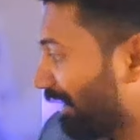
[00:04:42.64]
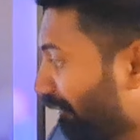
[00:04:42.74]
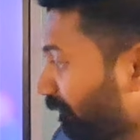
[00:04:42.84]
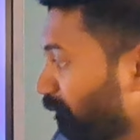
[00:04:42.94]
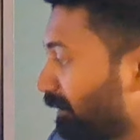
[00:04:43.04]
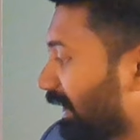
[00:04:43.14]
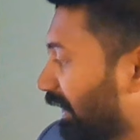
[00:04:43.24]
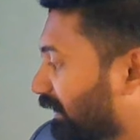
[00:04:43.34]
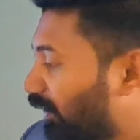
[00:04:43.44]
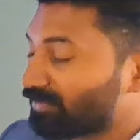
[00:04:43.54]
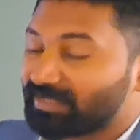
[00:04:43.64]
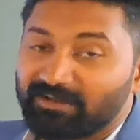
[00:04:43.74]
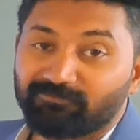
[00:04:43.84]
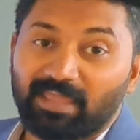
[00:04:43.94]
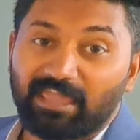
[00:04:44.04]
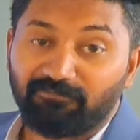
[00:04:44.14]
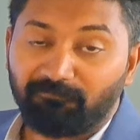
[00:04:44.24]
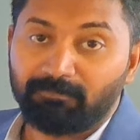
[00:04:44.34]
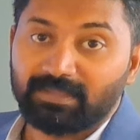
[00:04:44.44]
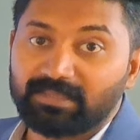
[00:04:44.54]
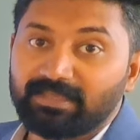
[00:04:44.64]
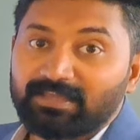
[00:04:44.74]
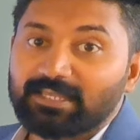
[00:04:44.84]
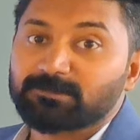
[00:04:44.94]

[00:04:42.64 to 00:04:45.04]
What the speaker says: an FB account, and FB